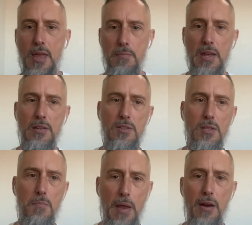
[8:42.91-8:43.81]
that
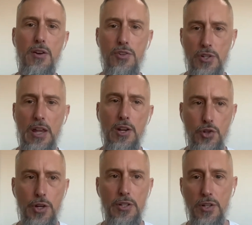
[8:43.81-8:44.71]
means the barriers to
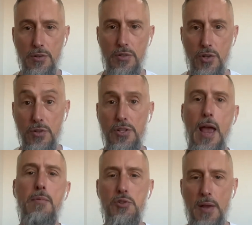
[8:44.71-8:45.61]
entry to, to
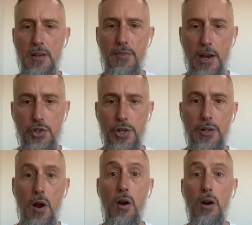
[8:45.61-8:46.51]
establish
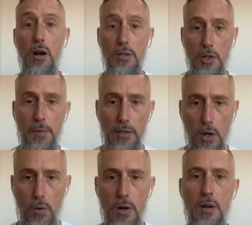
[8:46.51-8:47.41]
manufacturing are, a little bit
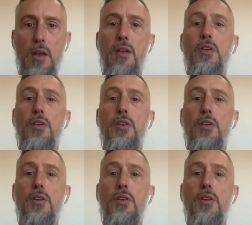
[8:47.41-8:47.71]
lower.